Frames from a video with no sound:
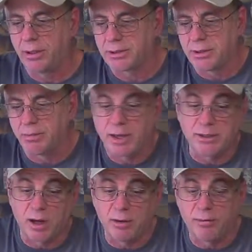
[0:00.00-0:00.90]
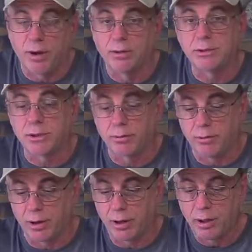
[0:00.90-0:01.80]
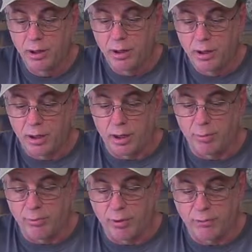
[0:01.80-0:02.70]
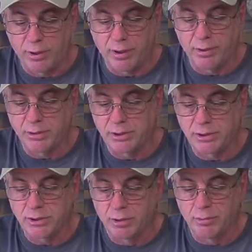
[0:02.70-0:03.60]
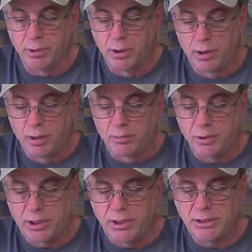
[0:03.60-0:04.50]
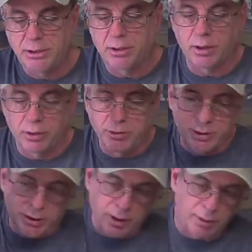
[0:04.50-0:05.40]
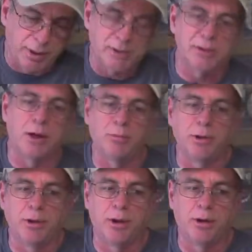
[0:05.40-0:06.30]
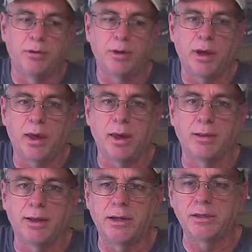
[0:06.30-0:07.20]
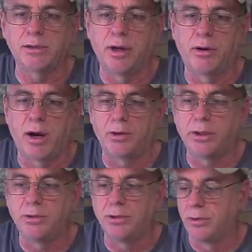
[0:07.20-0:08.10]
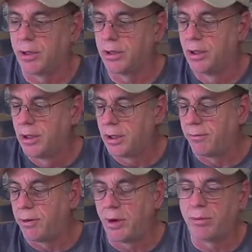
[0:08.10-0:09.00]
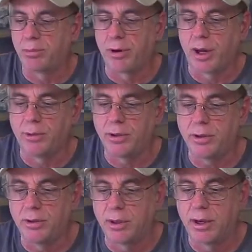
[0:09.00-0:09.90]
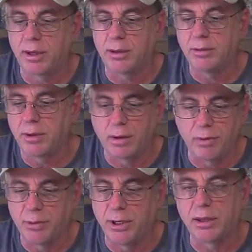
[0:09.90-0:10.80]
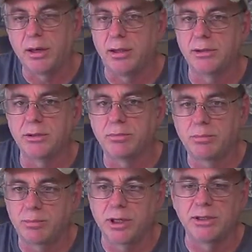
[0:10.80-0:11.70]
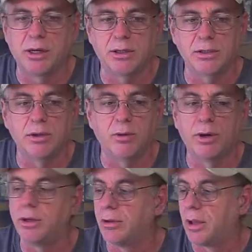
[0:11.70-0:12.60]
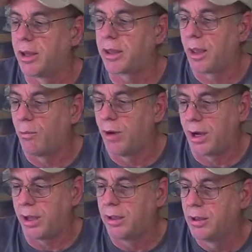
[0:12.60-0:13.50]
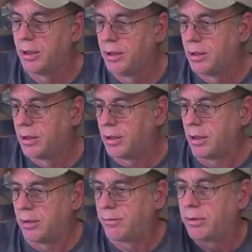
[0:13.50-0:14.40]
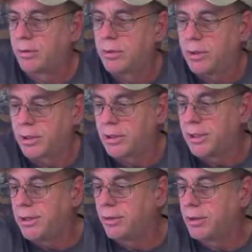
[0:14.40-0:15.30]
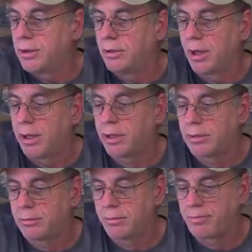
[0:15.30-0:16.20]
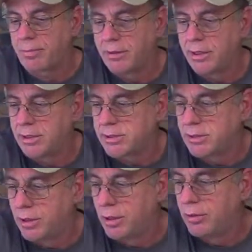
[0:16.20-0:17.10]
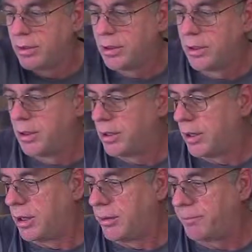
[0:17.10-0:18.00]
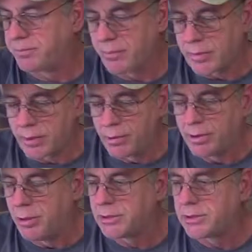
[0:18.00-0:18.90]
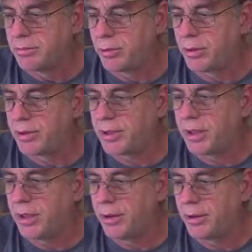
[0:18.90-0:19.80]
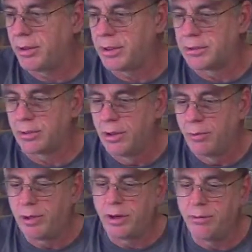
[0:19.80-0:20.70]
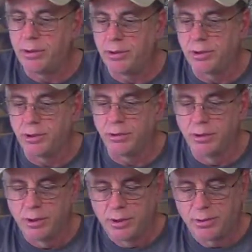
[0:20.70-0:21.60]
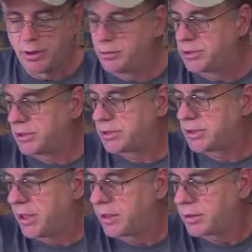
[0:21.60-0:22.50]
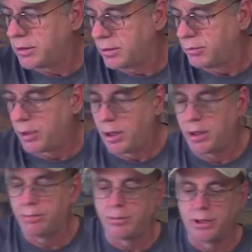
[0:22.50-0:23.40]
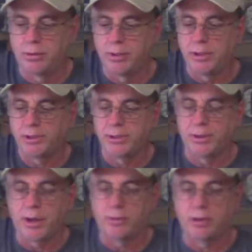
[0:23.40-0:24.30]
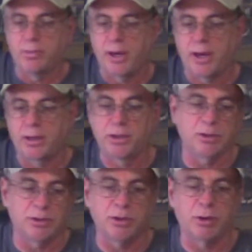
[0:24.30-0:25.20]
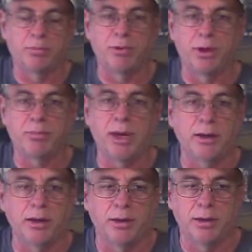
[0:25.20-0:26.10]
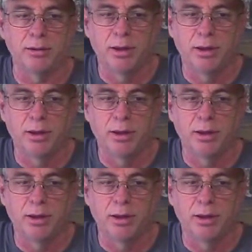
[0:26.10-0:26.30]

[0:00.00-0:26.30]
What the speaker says: It's the best I've found so far. If you have another system, please go to the comments down below and let us know how you do it. If you have a primer that you like, everybody does, please let us know what you like and why. If you a cleaner that you like, let us know. But the most important thing here is whatever you do, don't just take a raw metal miniature out of the package and start putting paint on it.